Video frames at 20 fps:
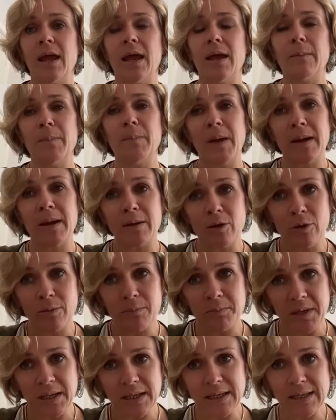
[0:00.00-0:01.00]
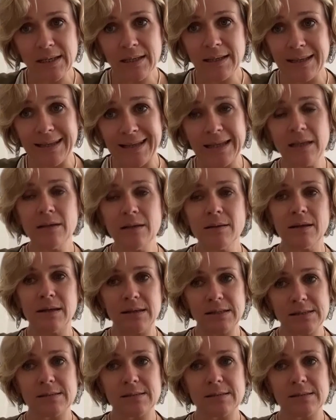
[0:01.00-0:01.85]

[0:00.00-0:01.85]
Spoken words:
And by committing legally